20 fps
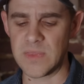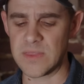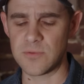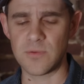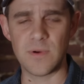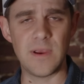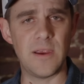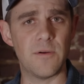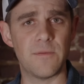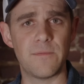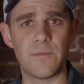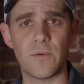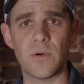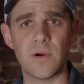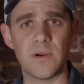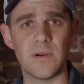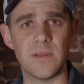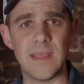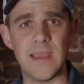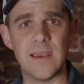3 or
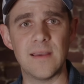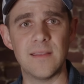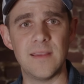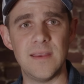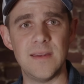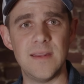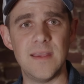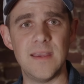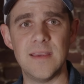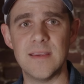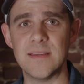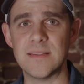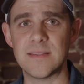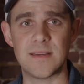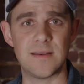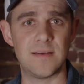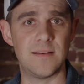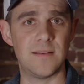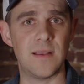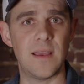4 on the LEDs,
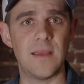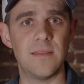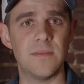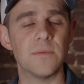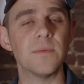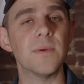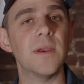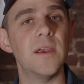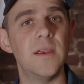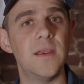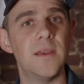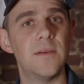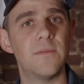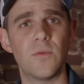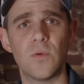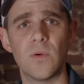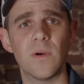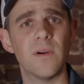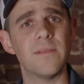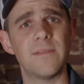and 3,
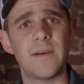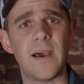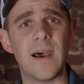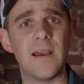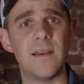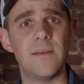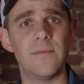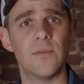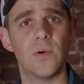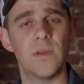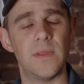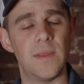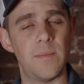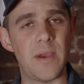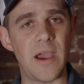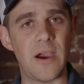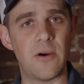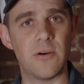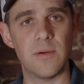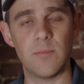4, or 5 on the
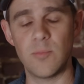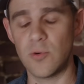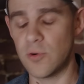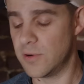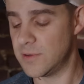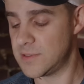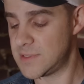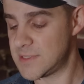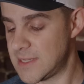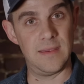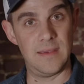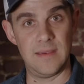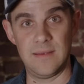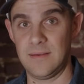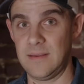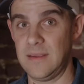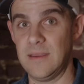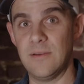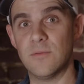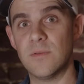power boards.
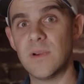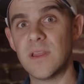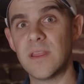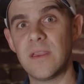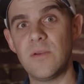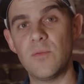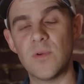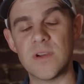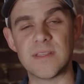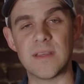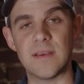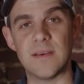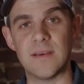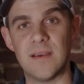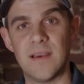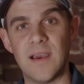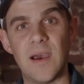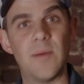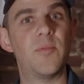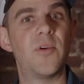It really was a
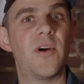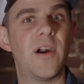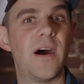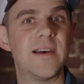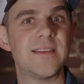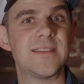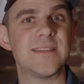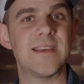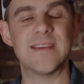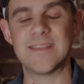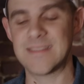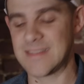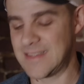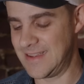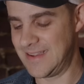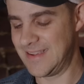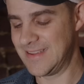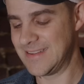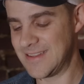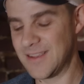process
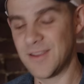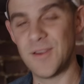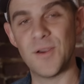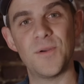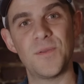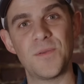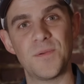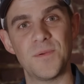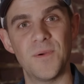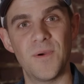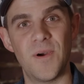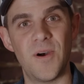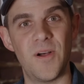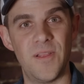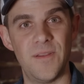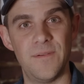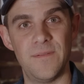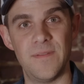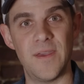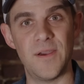to go through
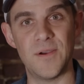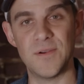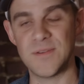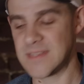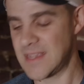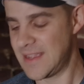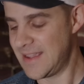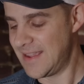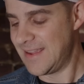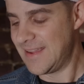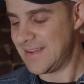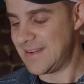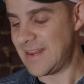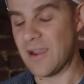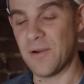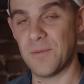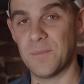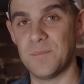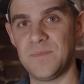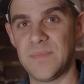all of those.
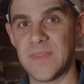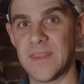Now,